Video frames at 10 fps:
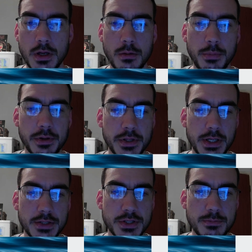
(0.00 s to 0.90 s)
But I think
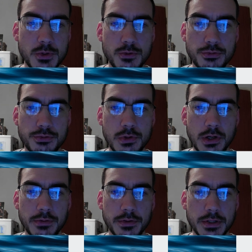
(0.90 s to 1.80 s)
as they move through
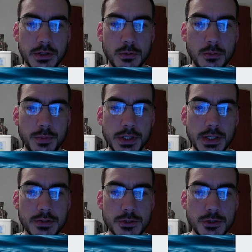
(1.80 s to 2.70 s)
life, I think they will
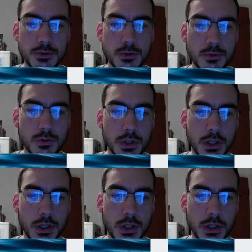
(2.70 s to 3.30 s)
begin to